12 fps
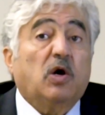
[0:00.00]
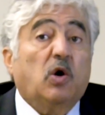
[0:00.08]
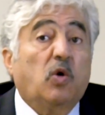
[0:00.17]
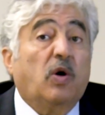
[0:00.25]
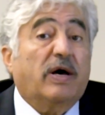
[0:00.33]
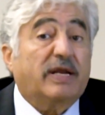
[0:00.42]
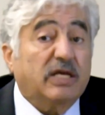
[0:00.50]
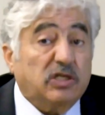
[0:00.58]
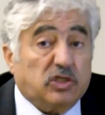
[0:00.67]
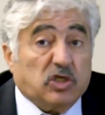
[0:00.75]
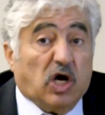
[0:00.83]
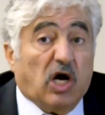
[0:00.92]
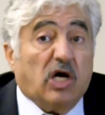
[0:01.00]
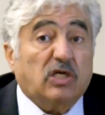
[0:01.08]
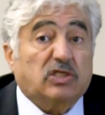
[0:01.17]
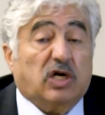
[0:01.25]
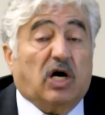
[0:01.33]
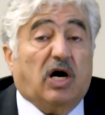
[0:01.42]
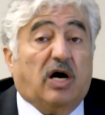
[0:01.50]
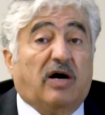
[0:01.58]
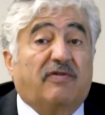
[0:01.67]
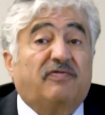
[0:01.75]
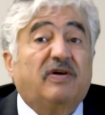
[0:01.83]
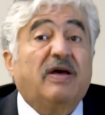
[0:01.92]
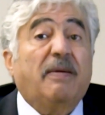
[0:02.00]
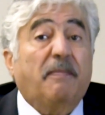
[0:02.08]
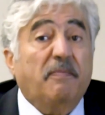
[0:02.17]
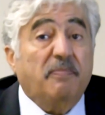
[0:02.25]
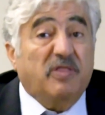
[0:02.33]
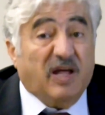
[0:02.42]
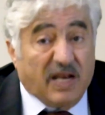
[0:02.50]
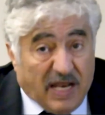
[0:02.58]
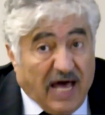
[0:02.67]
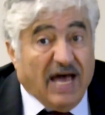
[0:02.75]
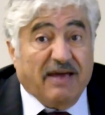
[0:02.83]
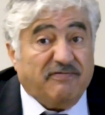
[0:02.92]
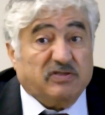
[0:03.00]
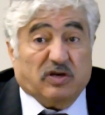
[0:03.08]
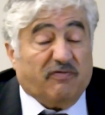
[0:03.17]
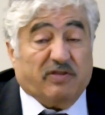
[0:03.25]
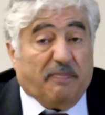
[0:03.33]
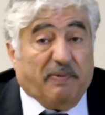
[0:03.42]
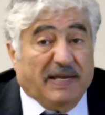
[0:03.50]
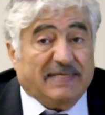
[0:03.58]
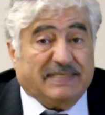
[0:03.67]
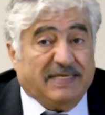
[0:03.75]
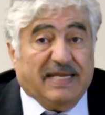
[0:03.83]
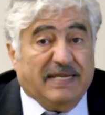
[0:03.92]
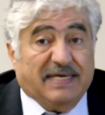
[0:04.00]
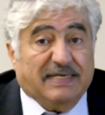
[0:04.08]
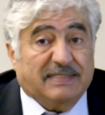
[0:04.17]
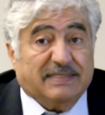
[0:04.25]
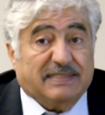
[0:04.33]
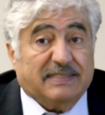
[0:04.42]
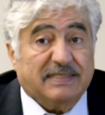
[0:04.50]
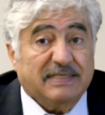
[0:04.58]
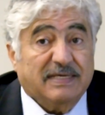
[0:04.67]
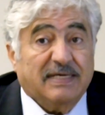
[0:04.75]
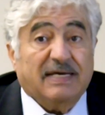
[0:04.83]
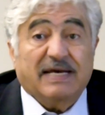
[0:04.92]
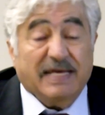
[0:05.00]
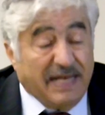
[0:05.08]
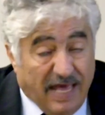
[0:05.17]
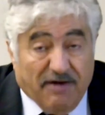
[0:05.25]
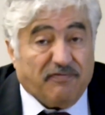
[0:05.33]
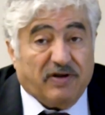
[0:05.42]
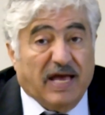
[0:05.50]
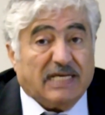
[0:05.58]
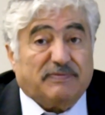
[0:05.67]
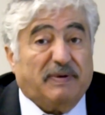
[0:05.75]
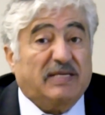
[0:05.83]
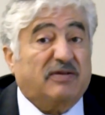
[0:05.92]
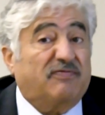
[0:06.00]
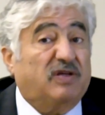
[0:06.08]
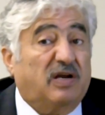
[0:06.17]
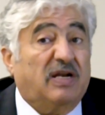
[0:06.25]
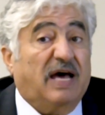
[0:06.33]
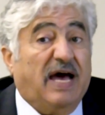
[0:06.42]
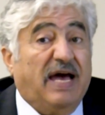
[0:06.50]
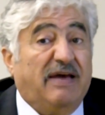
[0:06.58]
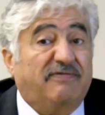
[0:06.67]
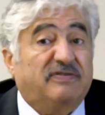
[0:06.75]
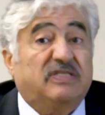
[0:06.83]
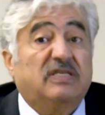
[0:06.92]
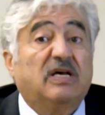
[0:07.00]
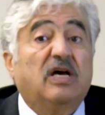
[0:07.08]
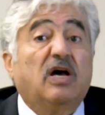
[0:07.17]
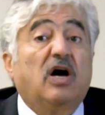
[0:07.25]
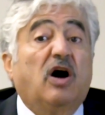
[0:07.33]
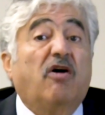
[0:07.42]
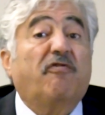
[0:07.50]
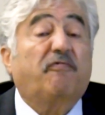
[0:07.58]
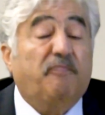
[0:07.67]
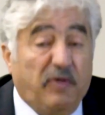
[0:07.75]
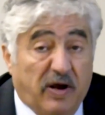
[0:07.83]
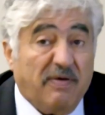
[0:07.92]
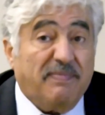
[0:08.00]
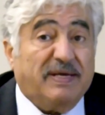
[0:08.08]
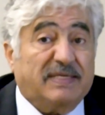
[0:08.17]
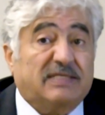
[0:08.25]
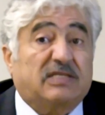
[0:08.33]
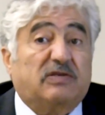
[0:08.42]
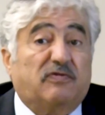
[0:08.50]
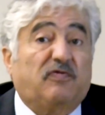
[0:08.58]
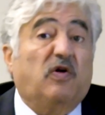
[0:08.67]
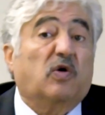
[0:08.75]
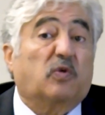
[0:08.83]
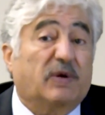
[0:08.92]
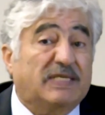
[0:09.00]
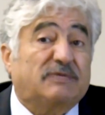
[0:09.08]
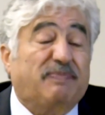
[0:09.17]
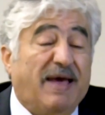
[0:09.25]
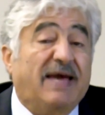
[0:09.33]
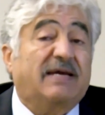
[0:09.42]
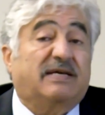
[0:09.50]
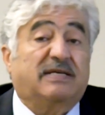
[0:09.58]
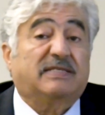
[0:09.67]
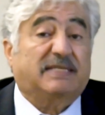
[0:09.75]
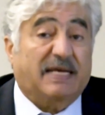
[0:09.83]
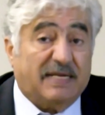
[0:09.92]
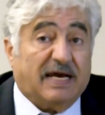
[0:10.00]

who are in charge of the lives of the Palestinians in every aspect of their lives, of permits for West Bankers and